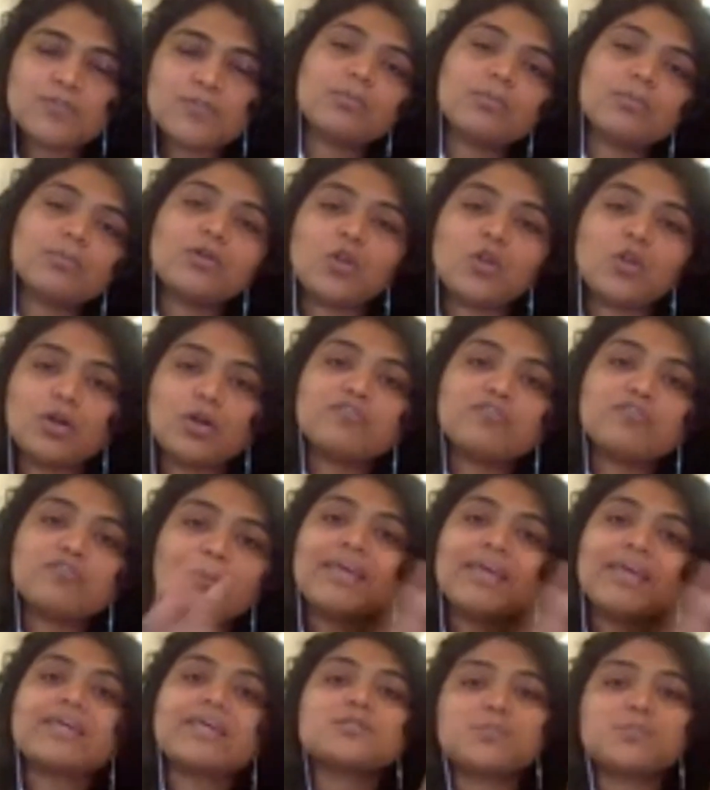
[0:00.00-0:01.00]
from a lot of
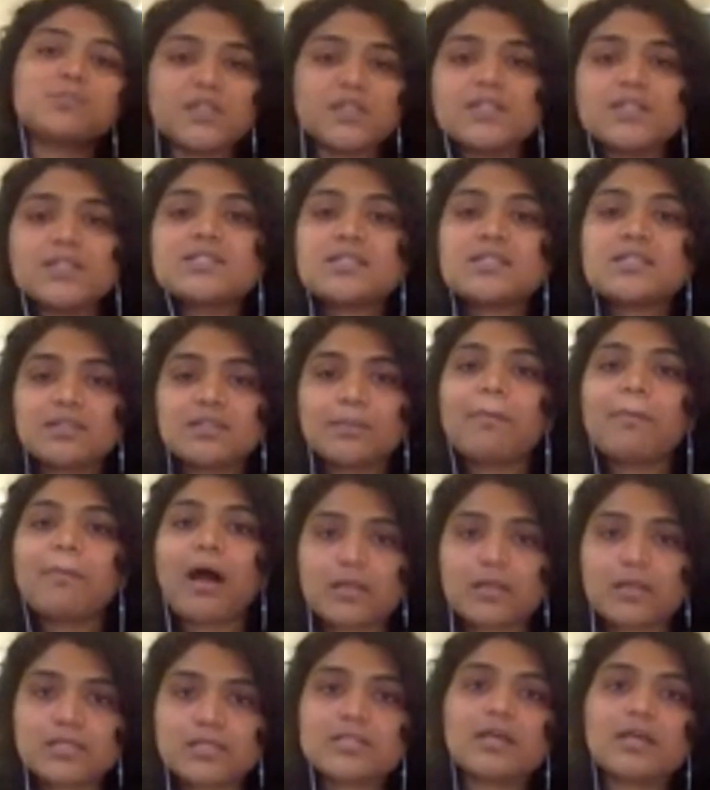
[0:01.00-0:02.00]
my experience in the
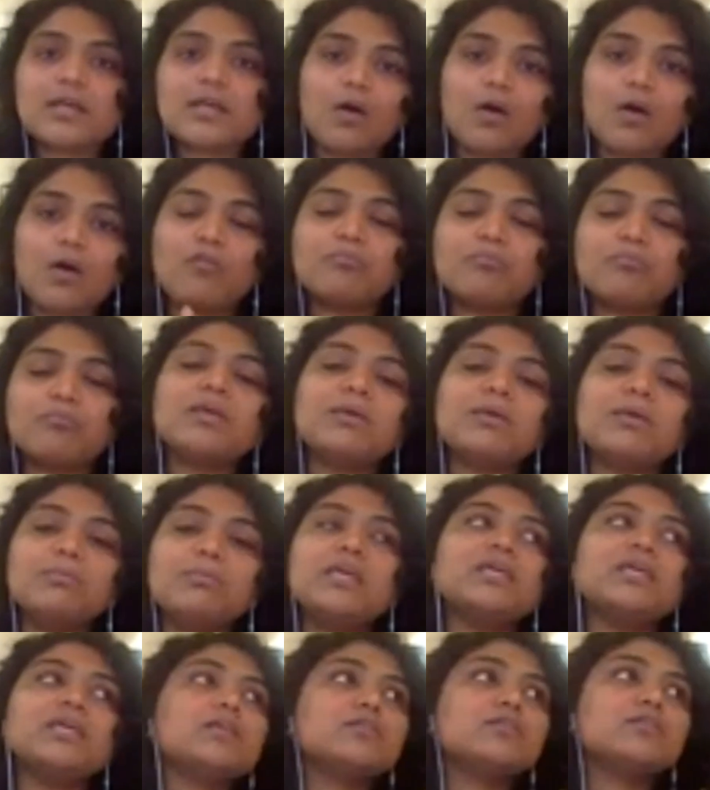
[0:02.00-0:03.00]
past of me
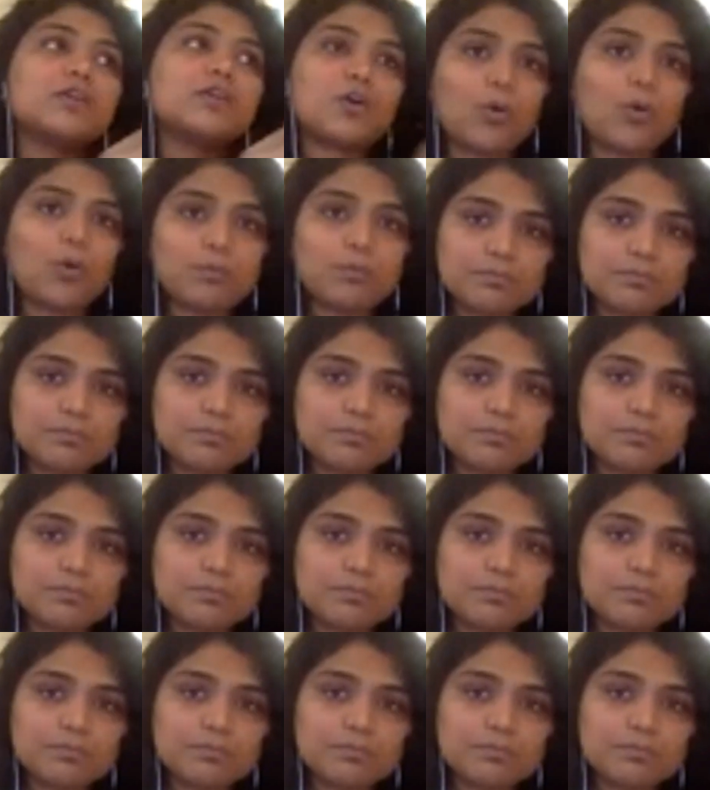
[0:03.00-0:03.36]
being either